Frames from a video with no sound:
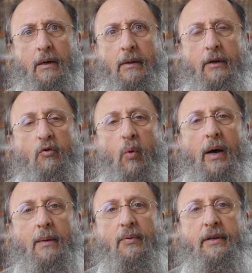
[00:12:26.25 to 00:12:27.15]
the
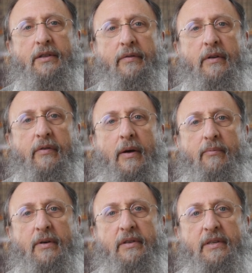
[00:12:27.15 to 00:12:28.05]
dwelling place of the divine
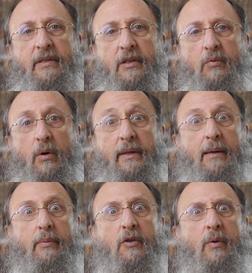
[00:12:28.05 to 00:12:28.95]
presence in this world,
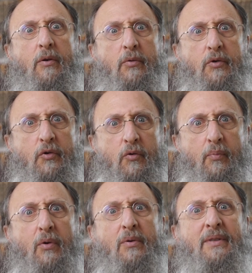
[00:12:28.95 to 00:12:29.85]
in between whose two
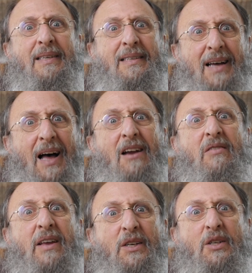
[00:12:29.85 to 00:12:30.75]
poles the entire
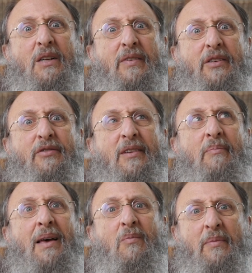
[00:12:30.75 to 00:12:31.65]
nation of Israel,
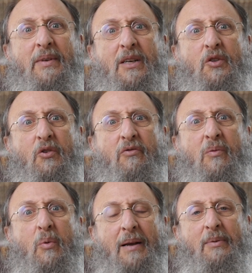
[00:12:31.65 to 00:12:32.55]
men, women, and
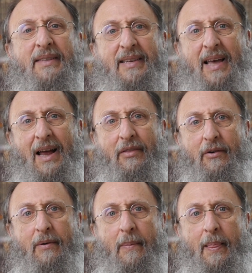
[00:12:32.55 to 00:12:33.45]
children, were able to
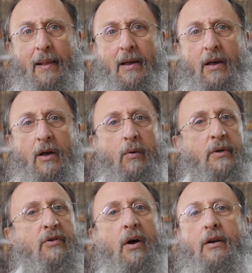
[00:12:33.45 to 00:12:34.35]
gather,
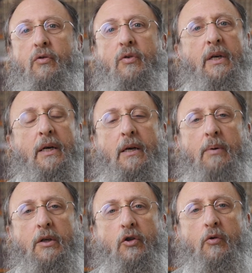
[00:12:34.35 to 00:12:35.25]
was not created
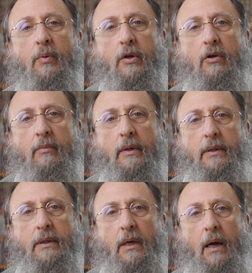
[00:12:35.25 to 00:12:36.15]
by
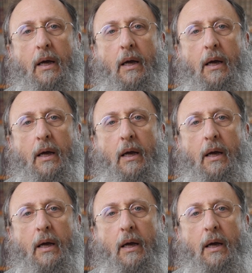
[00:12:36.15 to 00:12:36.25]
superhumans.